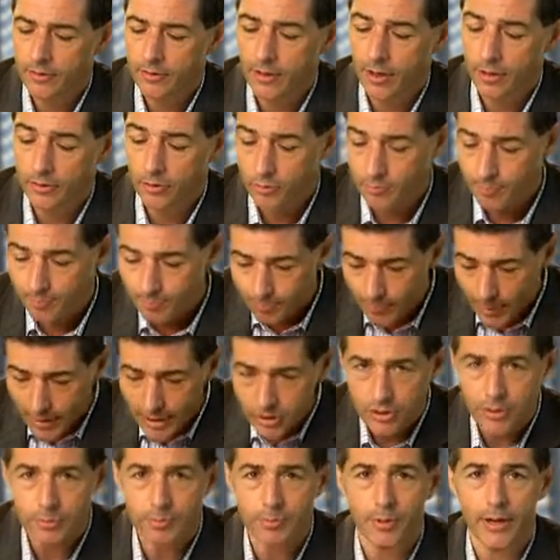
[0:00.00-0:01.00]
I
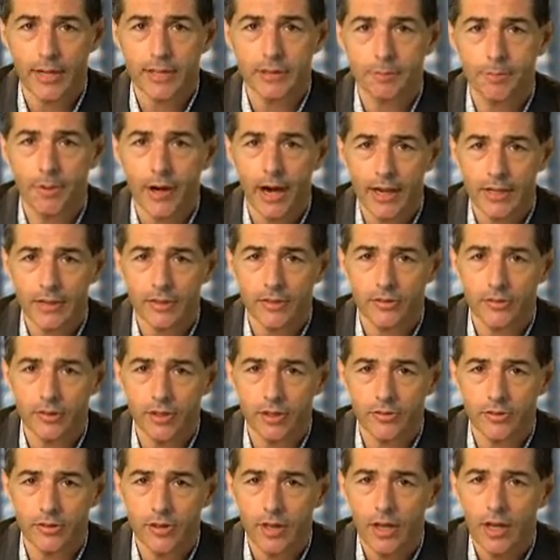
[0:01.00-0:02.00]
mentioned best
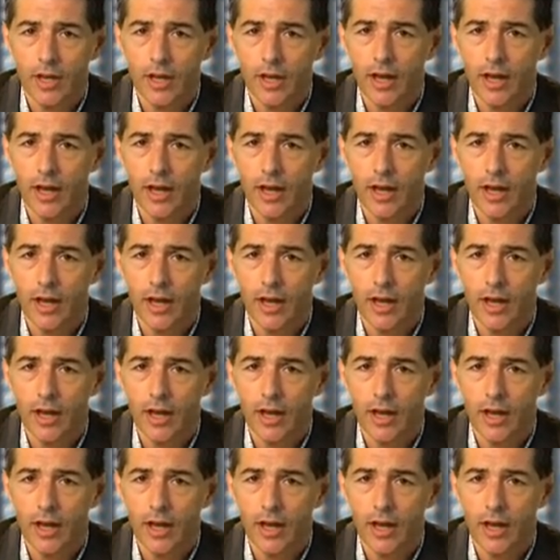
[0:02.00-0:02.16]
practices.